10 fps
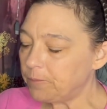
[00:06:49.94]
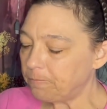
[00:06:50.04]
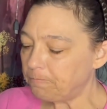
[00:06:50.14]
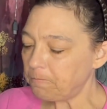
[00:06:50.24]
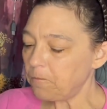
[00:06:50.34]

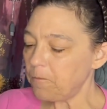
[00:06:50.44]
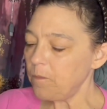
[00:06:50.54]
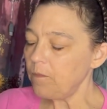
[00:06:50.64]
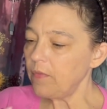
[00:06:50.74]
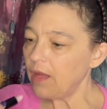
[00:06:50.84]

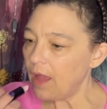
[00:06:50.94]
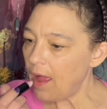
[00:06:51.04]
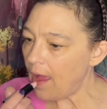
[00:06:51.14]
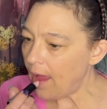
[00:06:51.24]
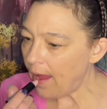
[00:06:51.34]

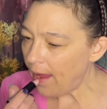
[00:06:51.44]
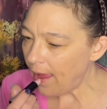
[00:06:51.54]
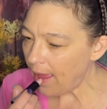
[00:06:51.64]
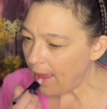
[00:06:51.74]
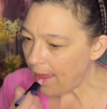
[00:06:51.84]

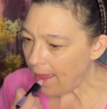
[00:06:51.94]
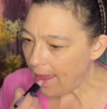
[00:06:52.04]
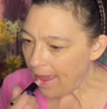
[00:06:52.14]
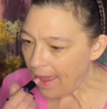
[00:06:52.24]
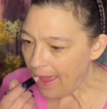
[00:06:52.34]

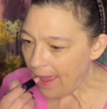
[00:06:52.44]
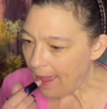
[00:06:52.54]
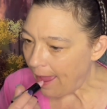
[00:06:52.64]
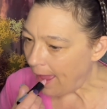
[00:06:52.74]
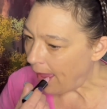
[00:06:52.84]

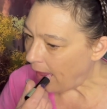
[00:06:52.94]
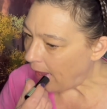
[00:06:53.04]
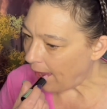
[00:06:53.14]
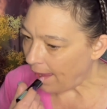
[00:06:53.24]
[no speech]